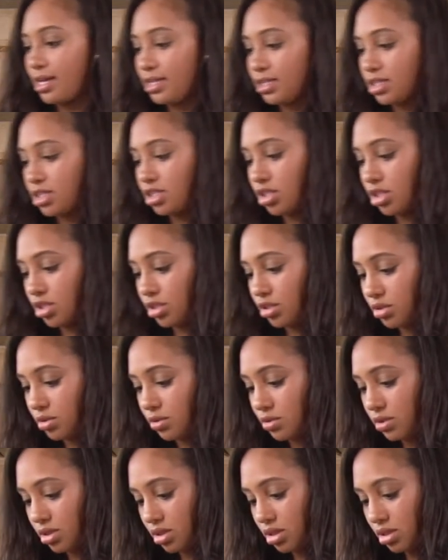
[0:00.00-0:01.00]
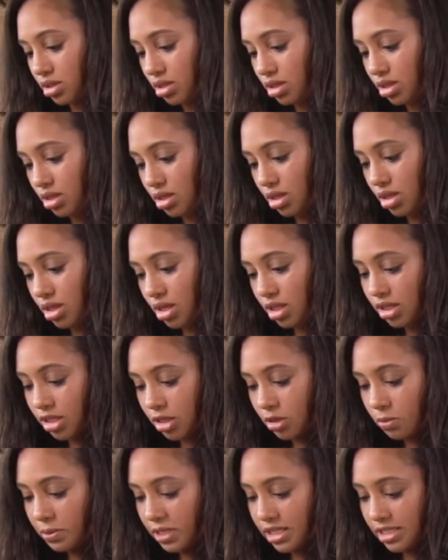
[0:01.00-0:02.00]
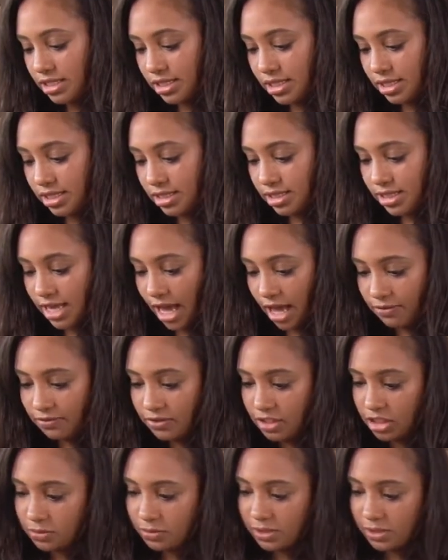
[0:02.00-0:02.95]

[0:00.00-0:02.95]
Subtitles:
into little pieces, half-inch